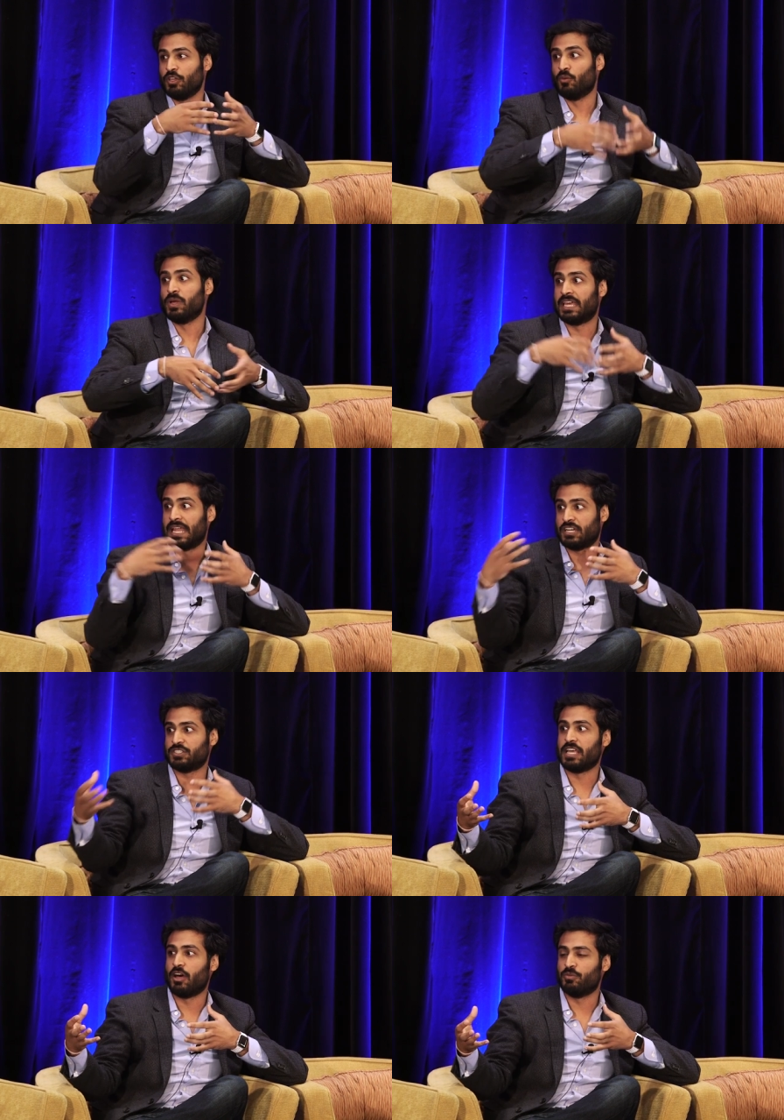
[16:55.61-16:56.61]
you know, we can
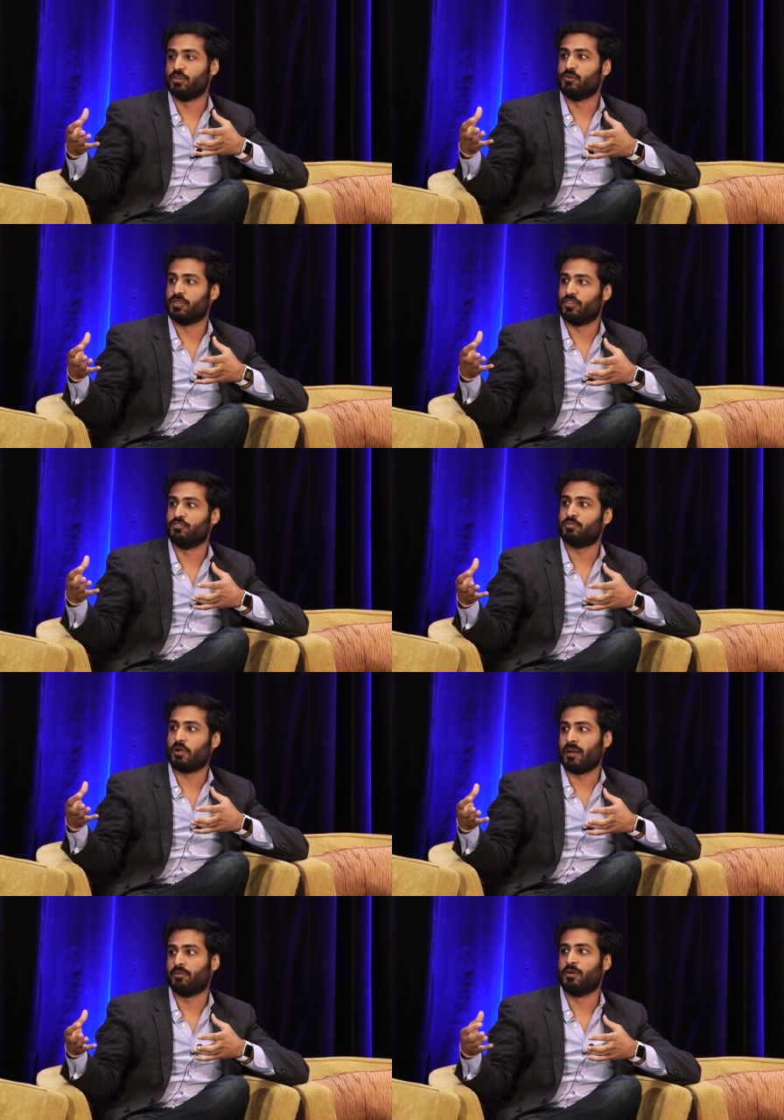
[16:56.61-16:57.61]
actually help you with those
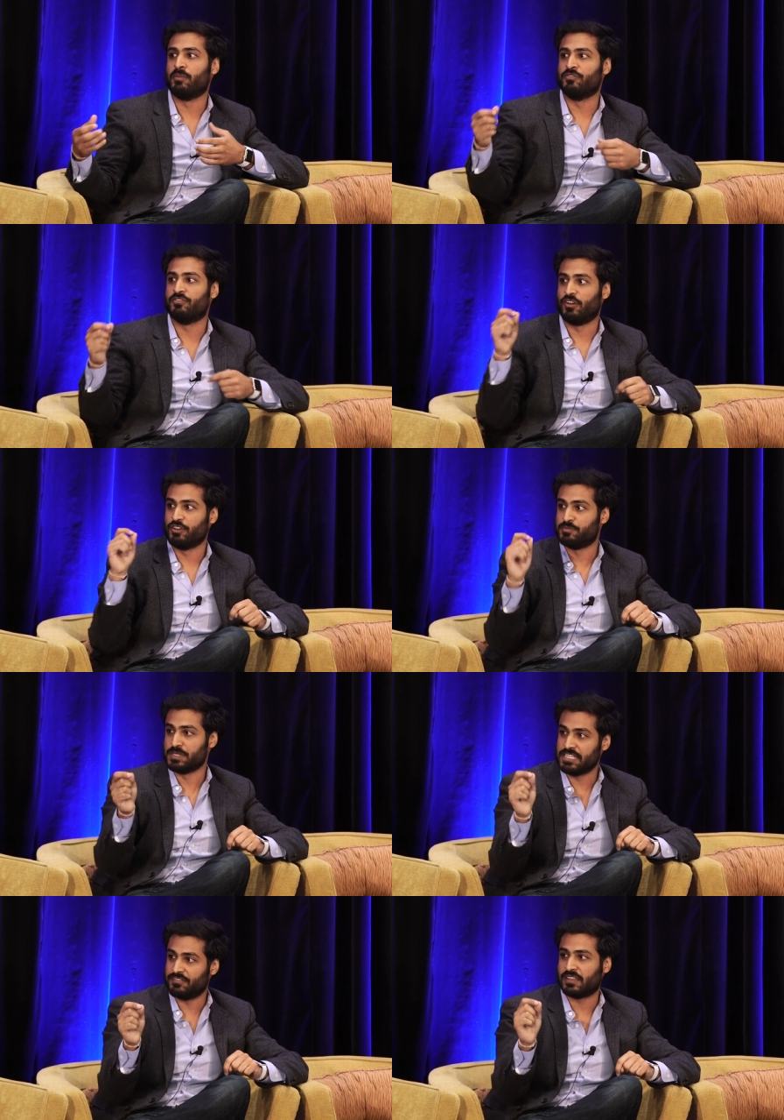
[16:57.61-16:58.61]
problems very
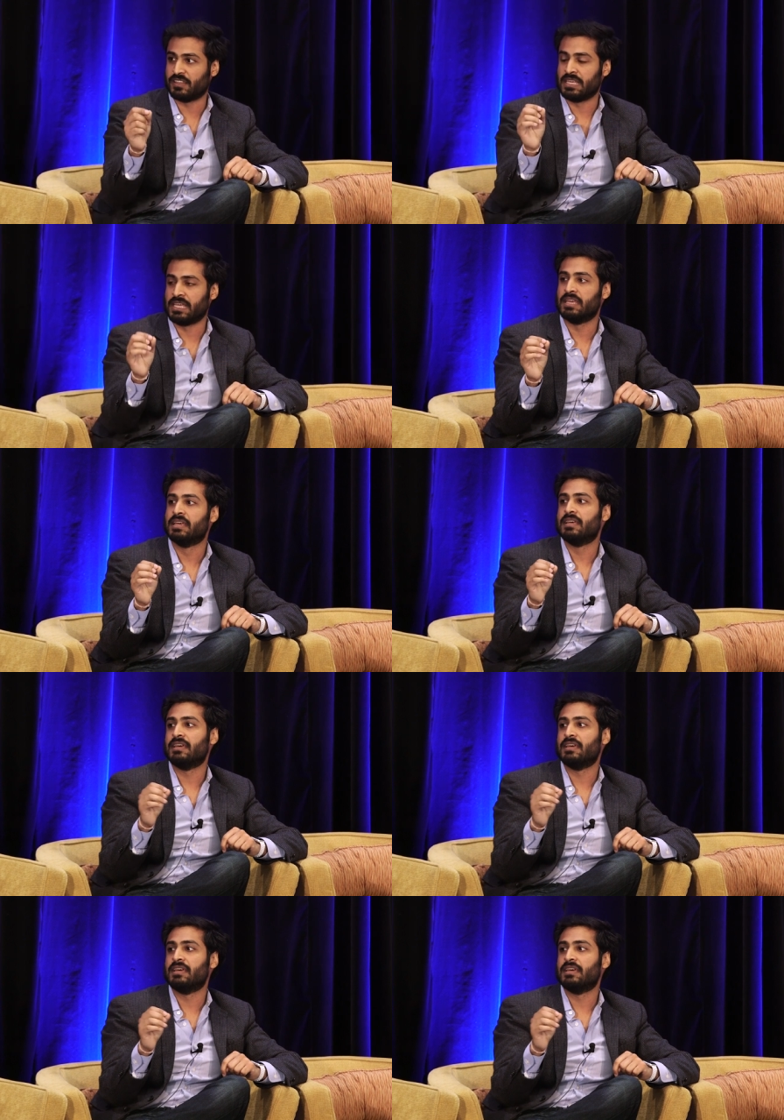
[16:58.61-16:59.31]
specifically,